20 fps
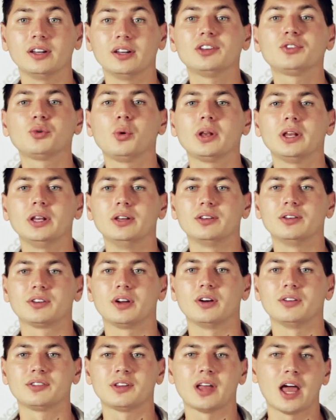let's quickly
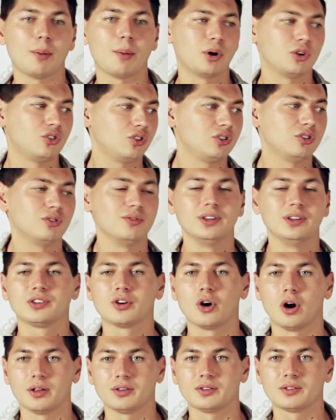discuss how much each of these
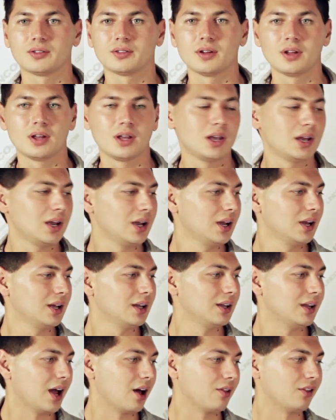costs.
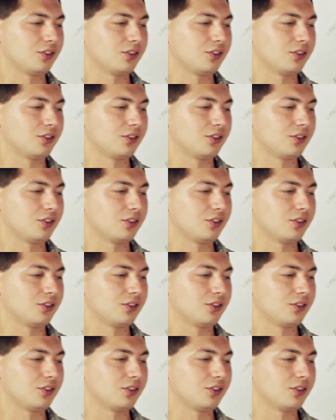Now, the